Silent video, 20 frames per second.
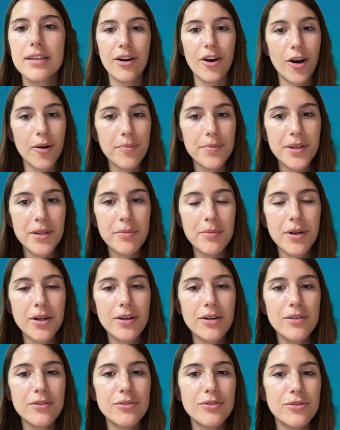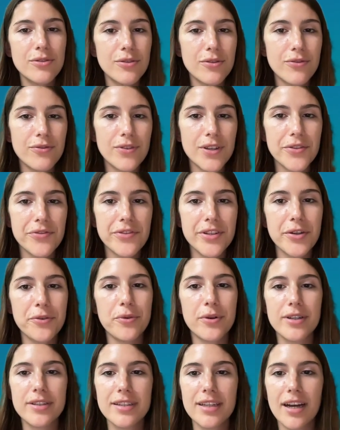Optimal 250
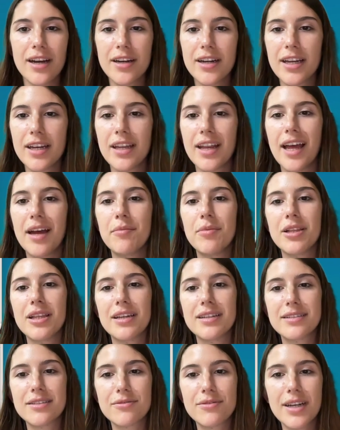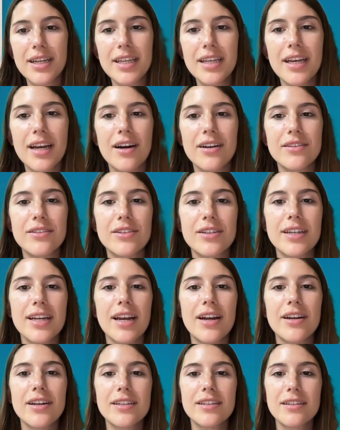word target, MLS ready, under
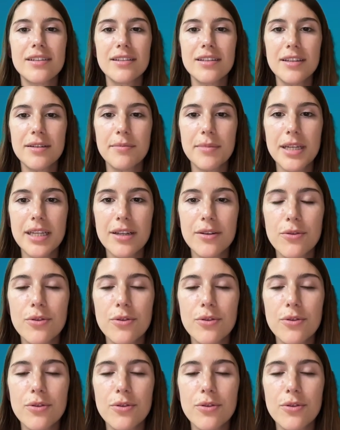character limit.